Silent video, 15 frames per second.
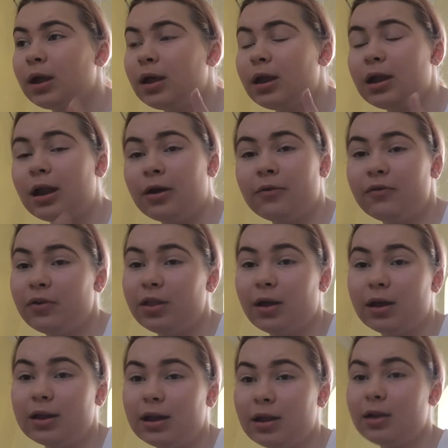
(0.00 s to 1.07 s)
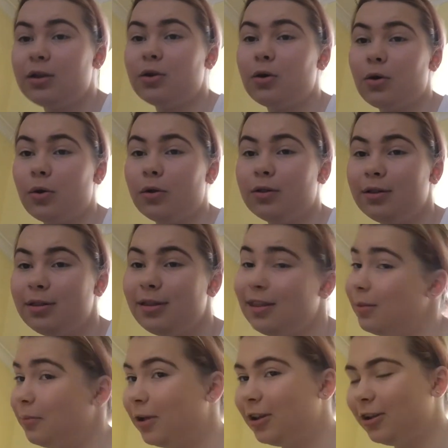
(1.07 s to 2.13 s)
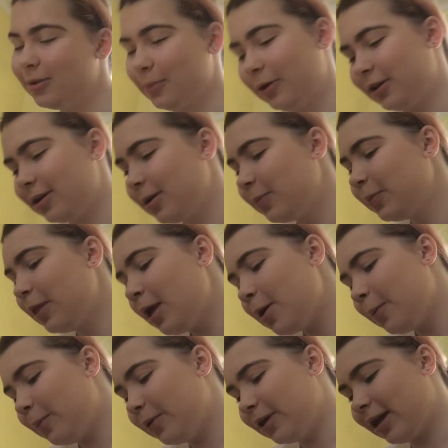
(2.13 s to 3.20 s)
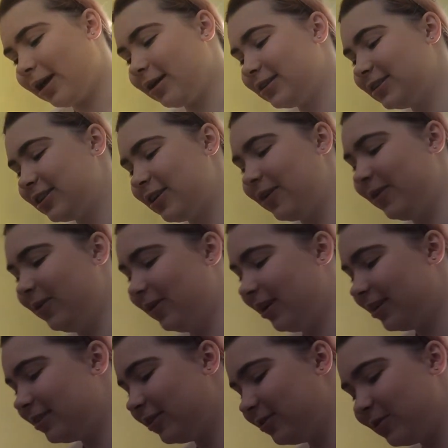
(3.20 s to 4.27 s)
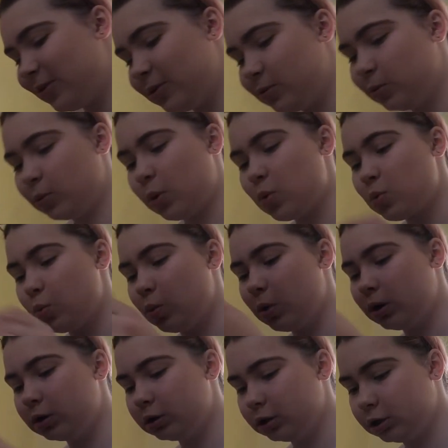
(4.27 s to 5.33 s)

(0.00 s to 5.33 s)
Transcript: an outfit that I did on my lookbook. But yeah, so I don't know what